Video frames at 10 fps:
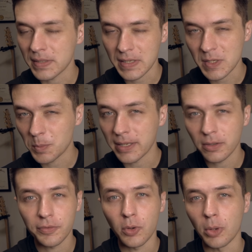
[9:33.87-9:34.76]
this
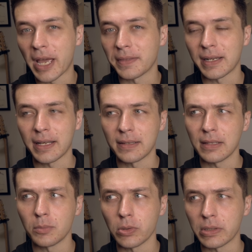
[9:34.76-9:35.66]
explainer format that I had
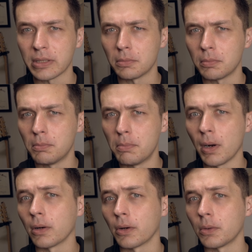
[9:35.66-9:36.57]
liberally
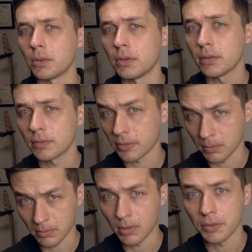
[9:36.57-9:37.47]
borrowed
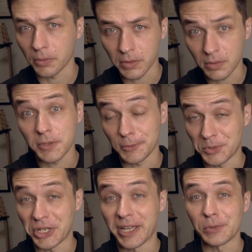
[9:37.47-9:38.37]
from other YouTube
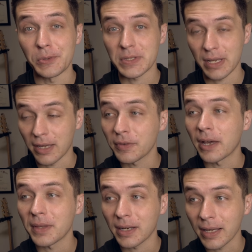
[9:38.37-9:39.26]
channels, I
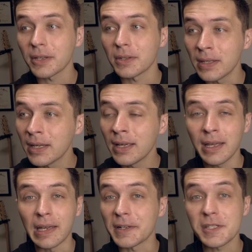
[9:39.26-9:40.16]
found that I could
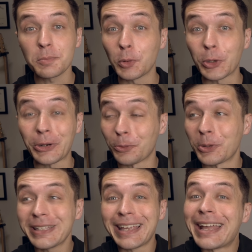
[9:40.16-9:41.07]
explore
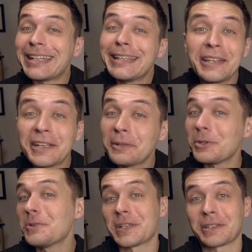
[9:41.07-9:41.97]
really anything in
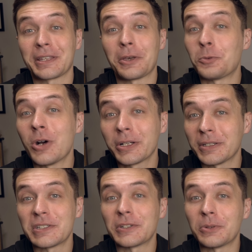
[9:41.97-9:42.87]
music that I
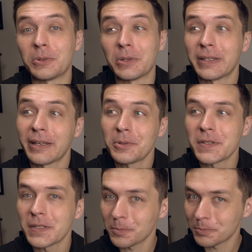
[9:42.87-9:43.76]
wanted to, and that
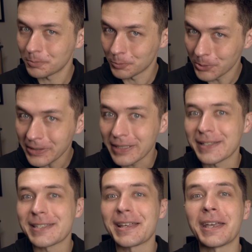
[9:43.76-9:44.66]
was really
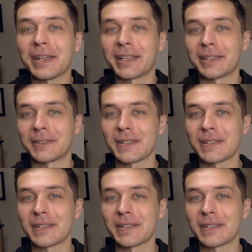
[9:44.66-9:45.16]
exciting at the